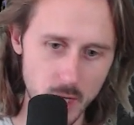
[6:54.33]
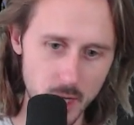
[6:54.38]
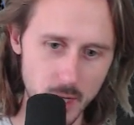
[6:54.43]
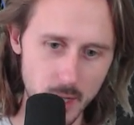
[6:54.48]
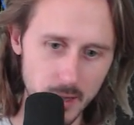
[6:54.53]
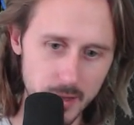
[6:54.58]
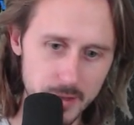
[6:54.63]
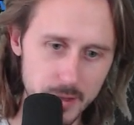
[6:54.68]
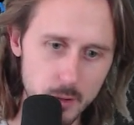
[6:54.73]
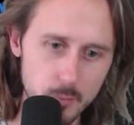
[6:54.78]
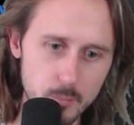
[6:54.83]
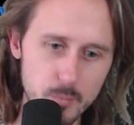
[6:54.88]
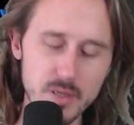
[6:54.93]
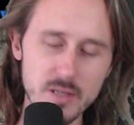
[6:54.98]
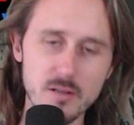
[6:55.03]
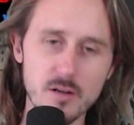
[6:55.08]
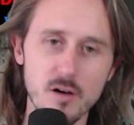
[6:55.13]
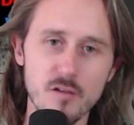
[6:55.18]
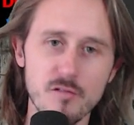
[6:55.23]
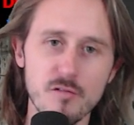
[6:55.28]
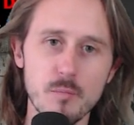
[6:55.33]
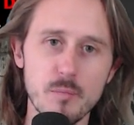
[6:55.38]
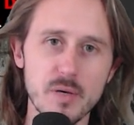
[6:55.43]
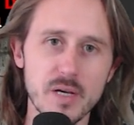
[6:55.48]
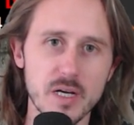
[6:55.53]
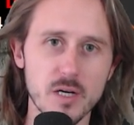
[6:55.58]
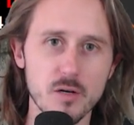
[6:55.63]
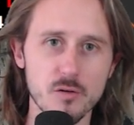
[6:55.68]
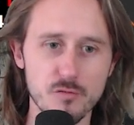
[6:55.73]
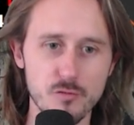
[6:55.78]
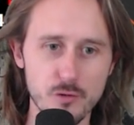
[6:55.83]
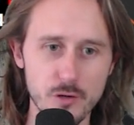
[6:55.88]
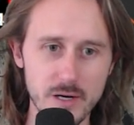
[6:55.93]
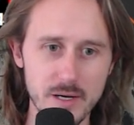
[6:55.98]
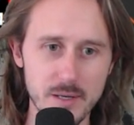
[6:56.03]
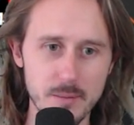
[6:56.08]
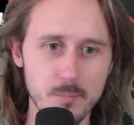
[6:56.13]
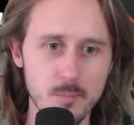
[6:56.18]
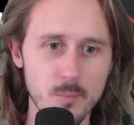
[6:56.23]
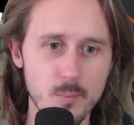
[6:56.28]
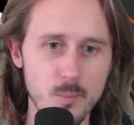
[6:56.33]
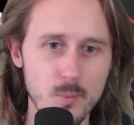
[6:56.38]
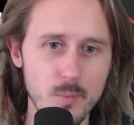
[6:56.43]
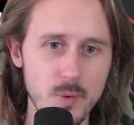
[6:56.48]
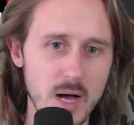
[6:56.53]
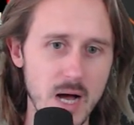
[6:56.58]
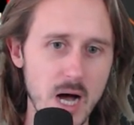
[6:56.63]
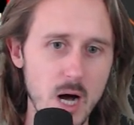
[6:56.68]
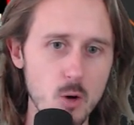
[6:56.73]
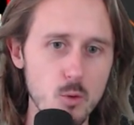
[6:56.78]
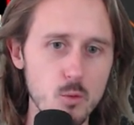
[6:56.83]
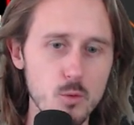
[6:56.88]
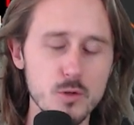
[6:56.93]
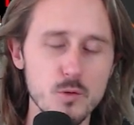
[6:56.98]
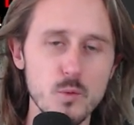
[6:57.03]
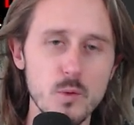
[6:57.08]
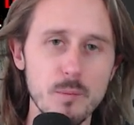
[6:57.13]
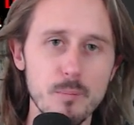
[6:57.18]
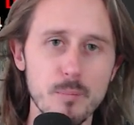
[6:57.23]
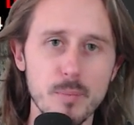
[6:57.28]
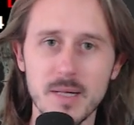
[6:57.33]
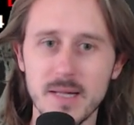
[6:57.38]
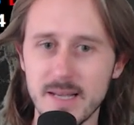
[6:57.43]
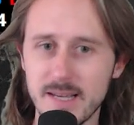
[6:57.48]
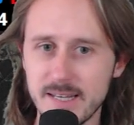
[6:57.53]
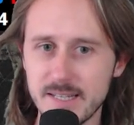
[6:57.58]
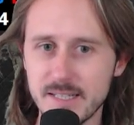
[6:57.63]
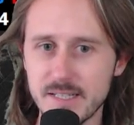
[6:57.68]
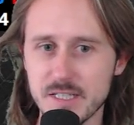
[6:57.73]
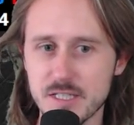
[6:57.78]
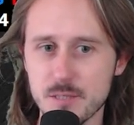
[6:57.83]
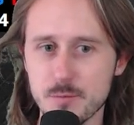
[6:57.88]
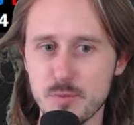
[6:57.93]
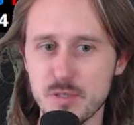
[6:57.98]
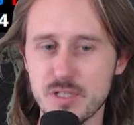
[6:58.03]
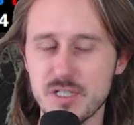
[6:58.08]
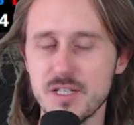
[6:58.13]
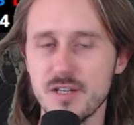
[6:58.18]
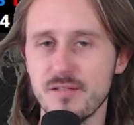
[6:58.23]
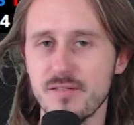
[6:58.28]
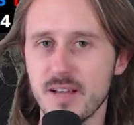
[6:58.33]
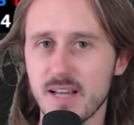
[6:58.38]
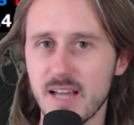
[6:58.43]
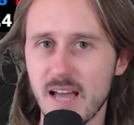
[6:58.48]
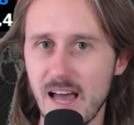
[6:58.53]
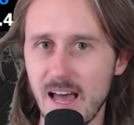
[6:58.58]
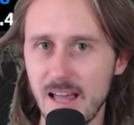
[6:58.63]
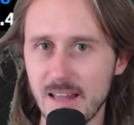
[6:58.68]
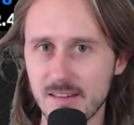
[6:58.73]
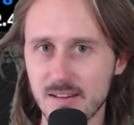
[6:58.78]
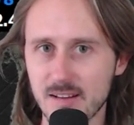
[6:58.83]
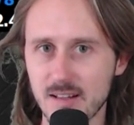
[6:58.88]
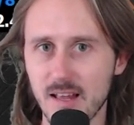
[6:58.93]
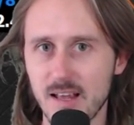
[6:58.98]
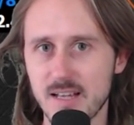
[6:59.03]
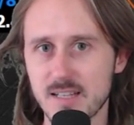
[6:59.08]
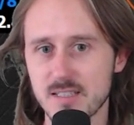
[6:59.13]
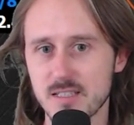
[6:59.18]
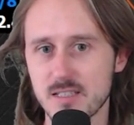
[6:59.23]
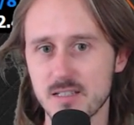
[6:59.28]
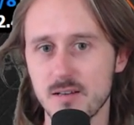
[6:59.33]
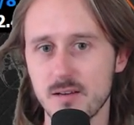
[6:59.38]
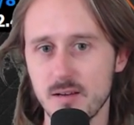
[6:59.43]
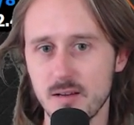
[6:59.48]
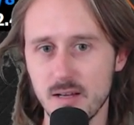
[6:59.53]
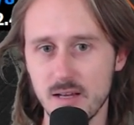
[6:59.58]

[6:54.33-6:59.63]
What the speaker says: a little bit of a bigger frame. How would we play this specific hand class?